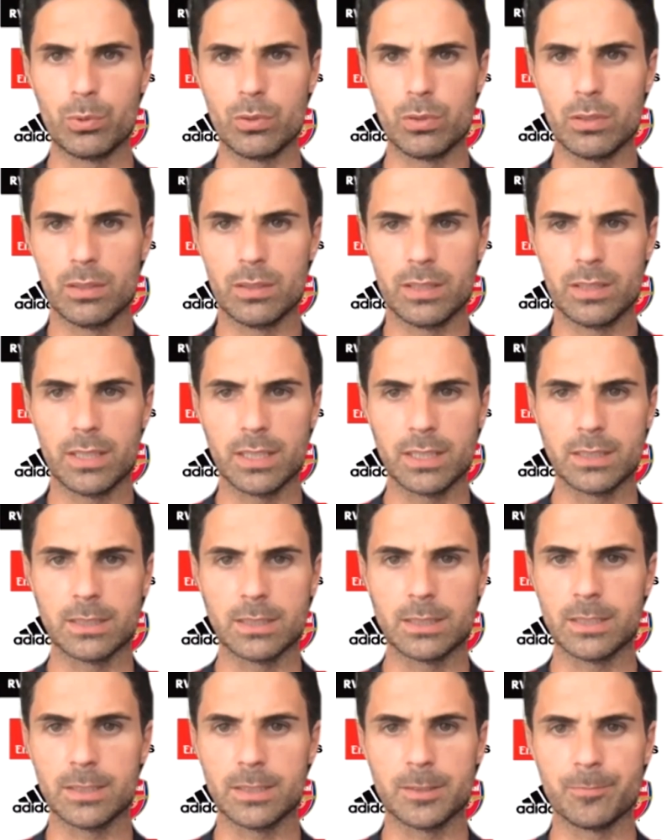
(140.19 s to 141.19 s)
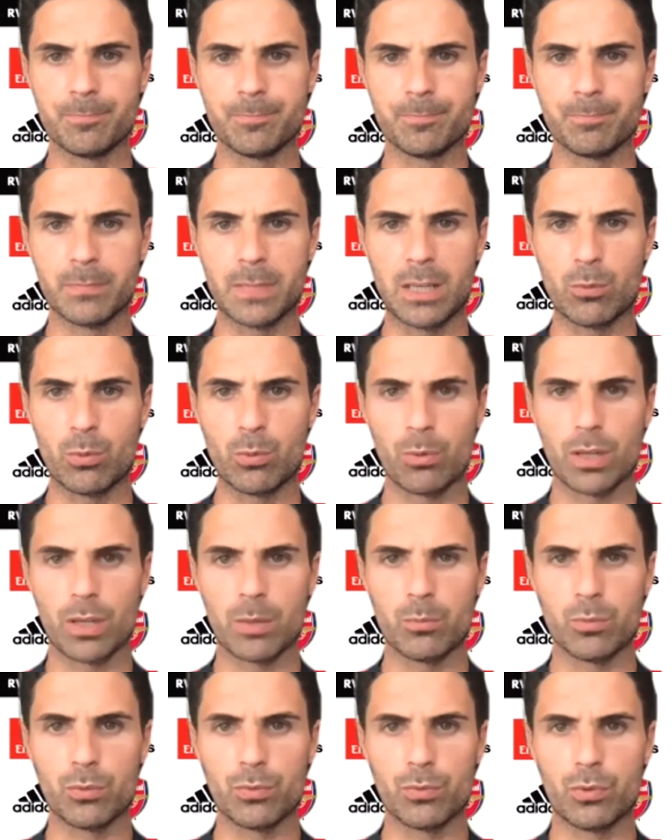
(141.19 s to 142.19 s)
and, um, and we're going to move
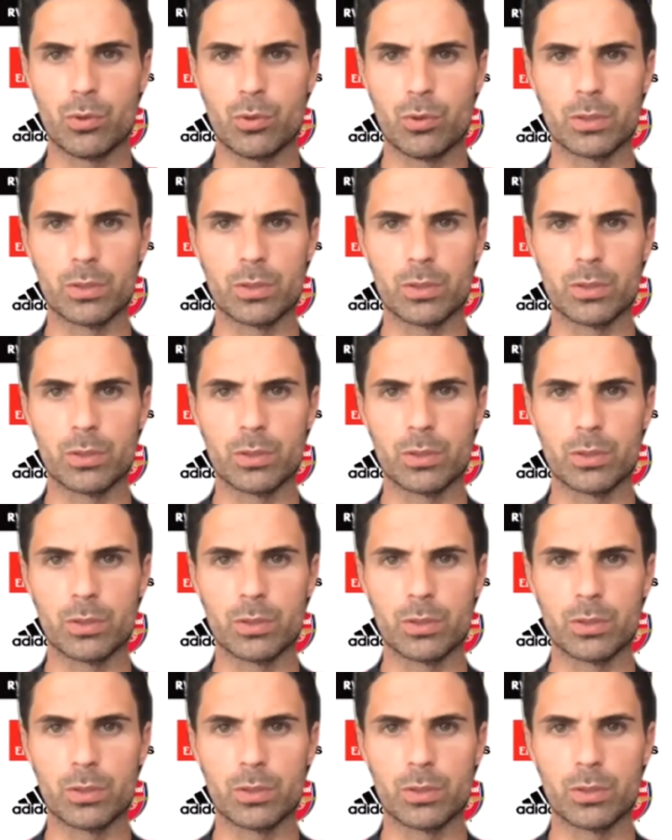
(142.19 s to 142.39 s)
forward.